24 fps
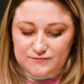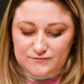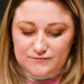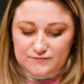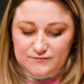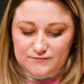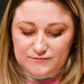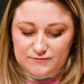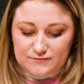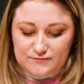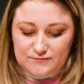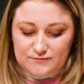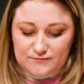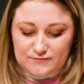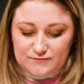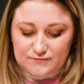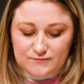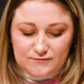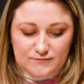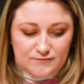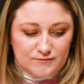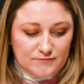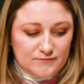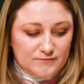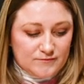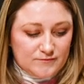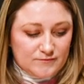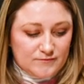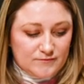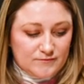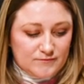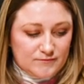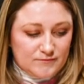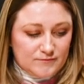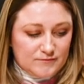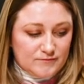
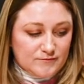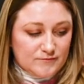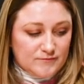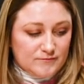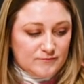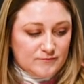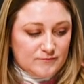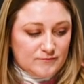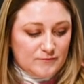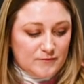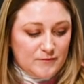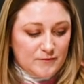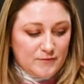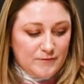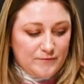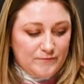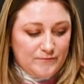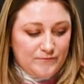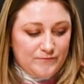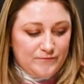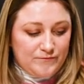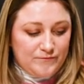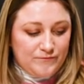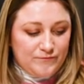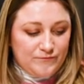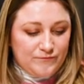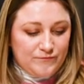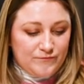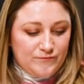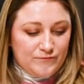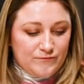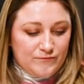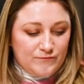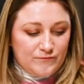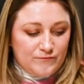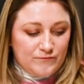
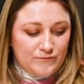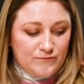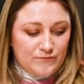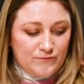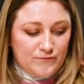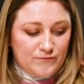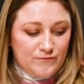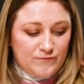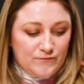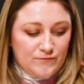The person shown says nothing.